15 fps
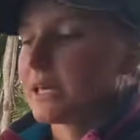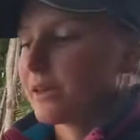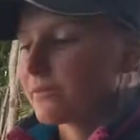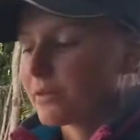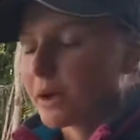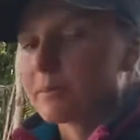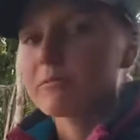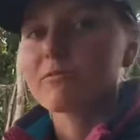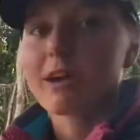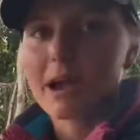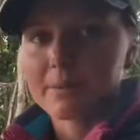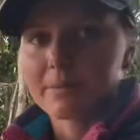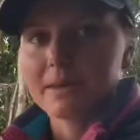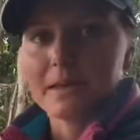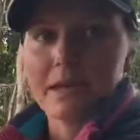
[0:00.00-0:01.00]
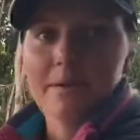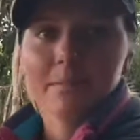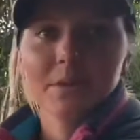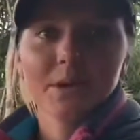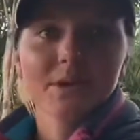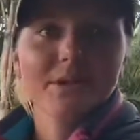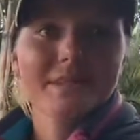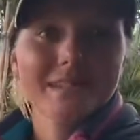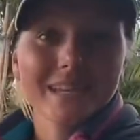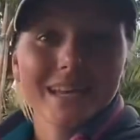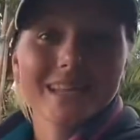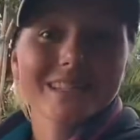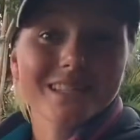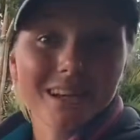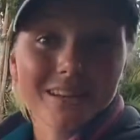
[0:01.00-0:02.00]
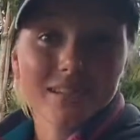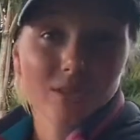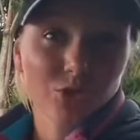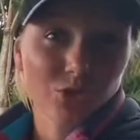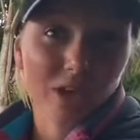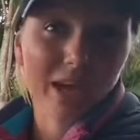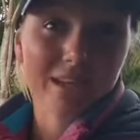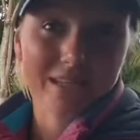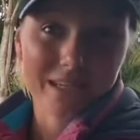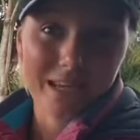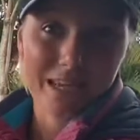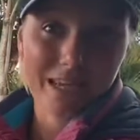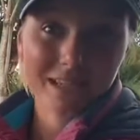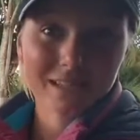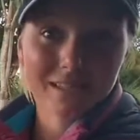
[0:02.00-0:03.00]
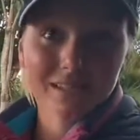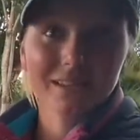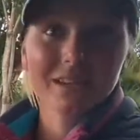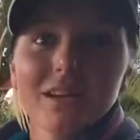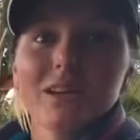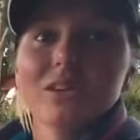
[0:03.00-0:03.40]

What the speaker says: if I'm wrapping it because it does attract ants.